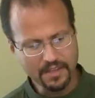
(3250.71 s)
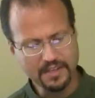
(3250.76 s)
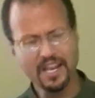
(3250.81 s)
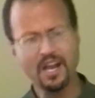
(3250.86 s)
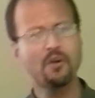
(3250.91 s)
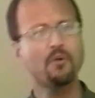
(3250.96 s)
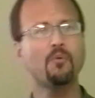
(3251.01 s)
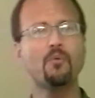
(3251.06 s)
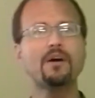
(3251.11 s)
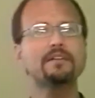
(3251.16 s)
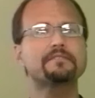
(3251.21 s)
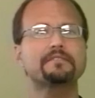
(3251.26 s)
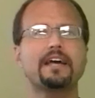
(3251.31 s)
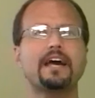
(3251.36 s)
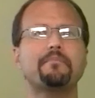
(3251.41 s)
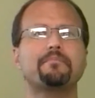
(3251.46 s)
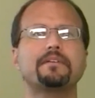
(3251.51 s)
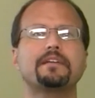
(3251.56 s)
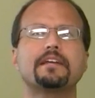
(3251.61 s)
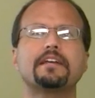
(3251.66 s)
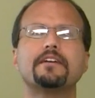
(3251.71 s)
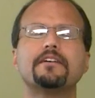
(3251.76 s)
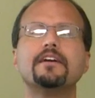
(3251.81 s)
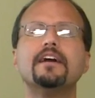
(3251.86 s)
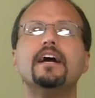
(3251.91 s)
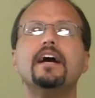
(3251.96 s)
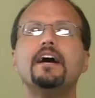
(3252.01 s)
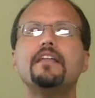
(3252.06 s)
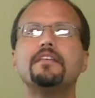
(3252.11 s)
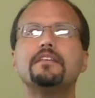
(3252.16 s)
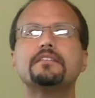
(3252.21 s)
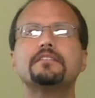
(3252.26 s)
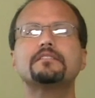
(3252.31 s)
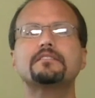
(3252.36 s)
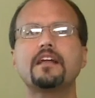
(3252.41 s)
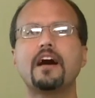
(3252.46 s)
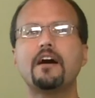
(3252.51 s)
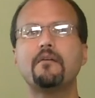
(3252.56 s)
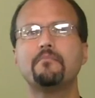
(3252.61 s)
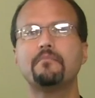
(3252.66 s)
Now, what's happening here? This is
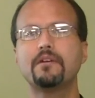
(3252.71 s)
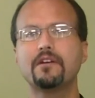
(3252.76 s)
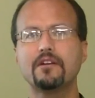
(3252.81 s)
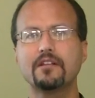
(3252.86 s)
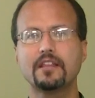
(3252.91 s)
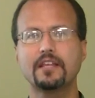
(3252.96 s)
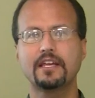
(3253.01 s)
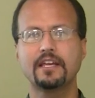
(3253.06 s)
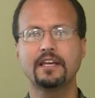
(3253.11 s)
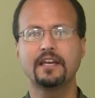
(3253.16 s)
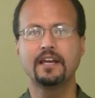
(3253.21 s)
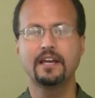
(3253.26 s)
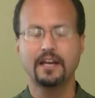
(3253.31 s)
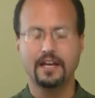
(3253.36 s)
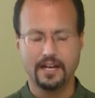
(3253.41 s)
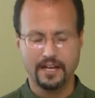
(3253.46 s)
not merely